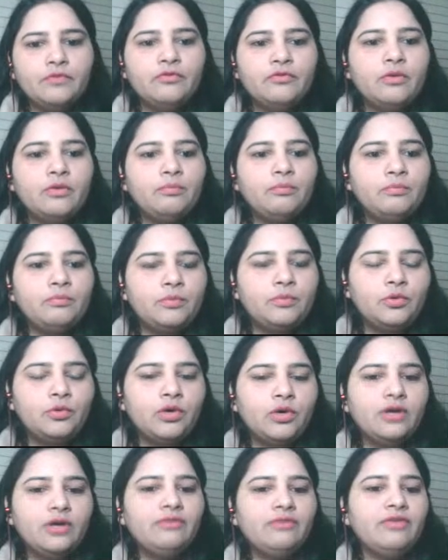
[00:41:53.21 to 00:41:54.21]
For
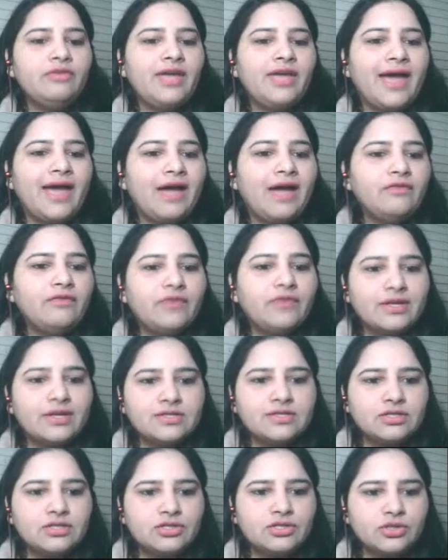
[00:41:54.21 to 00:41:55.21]
poor, we have
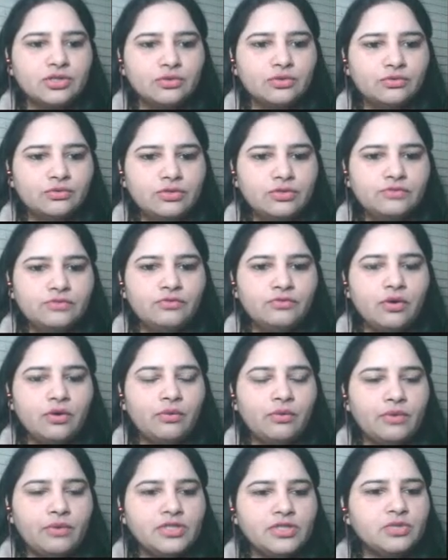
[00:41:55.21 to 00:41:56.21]
destitute,
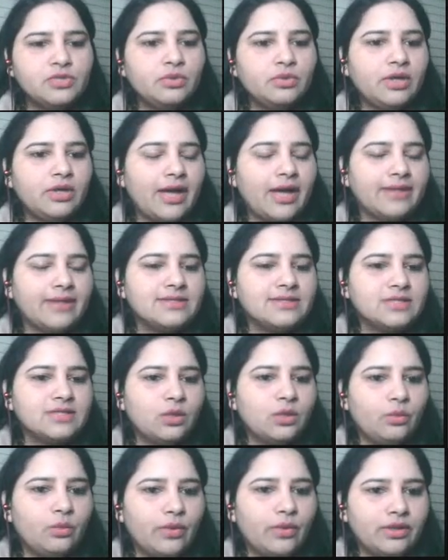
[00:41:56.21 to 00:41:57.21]
for which we can
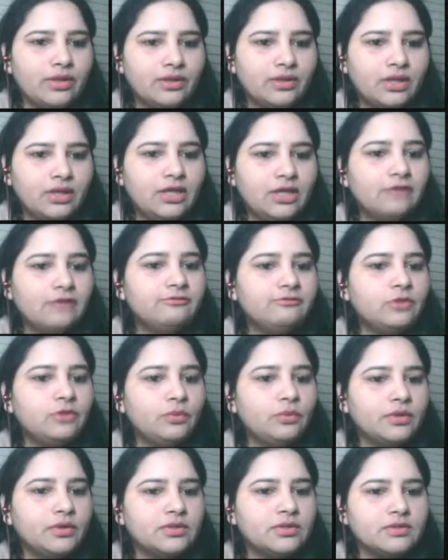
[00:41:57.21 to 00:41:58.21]
say wealthy,
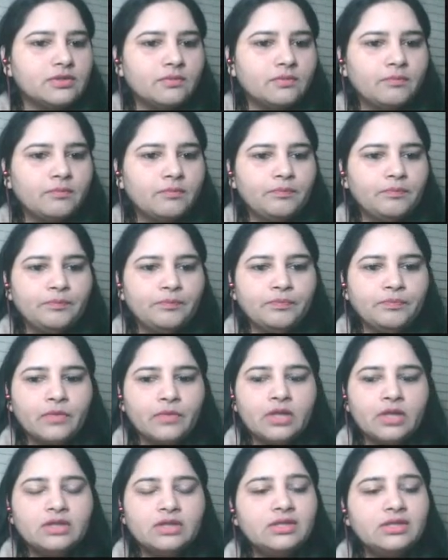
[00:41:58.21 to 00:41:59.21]
affluent.
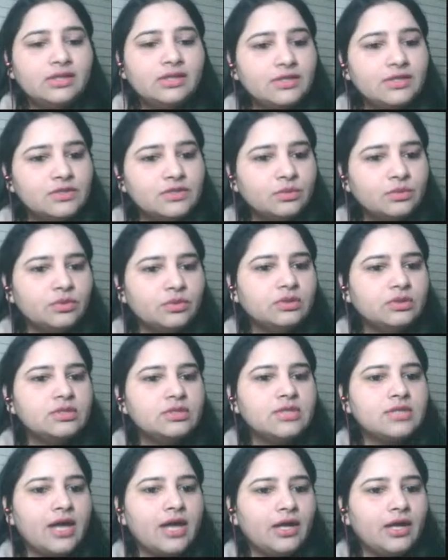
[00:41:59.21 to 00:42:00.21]
These
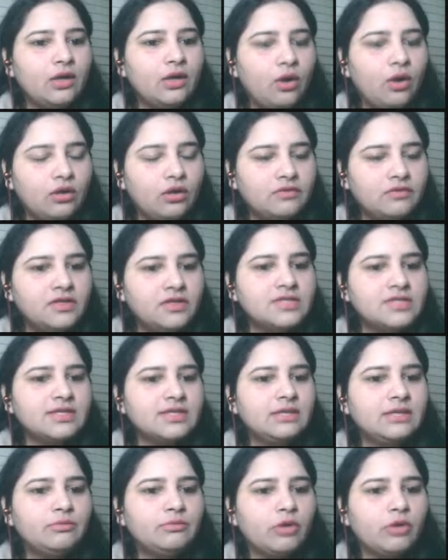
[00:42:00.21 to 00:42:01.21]
words I always
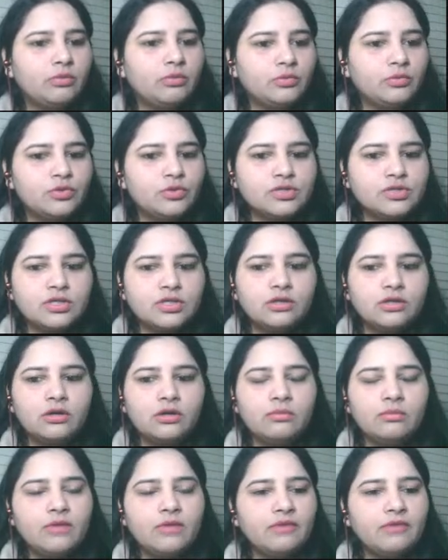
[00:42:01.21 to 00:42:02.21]
keep on posting
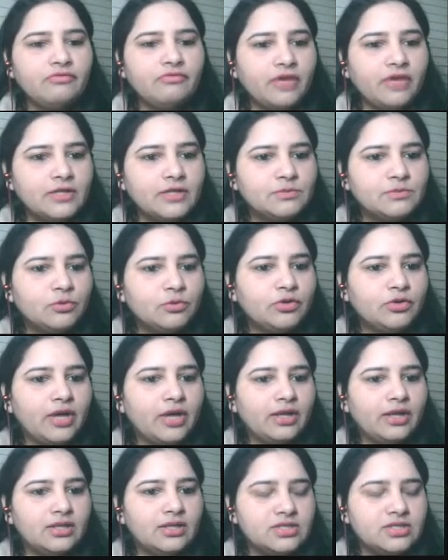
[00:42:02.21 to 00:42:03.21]
on my Facebook
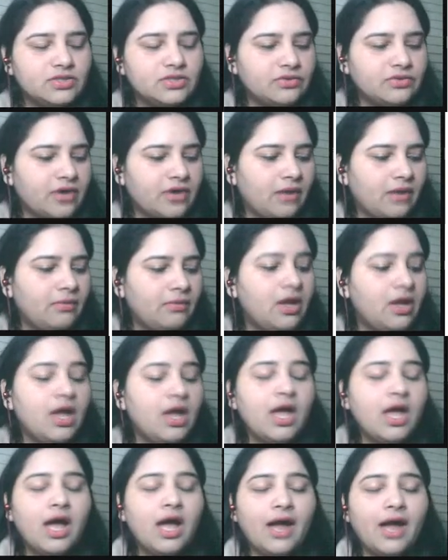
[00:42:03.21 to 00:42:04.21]
and Instagram.
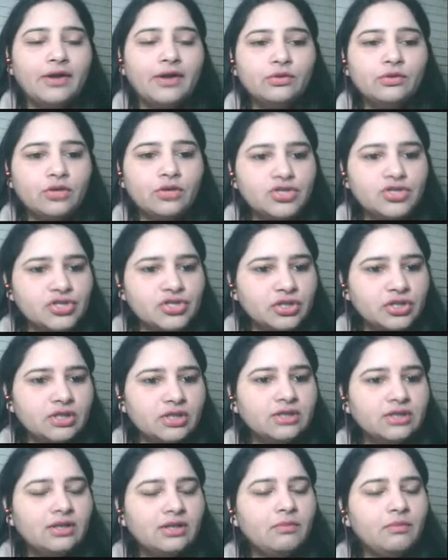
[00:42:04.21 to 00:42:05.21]
I do not
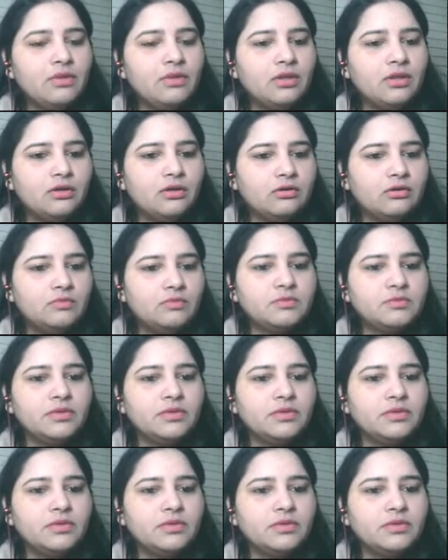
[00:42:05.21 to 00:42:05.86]
share them in the groups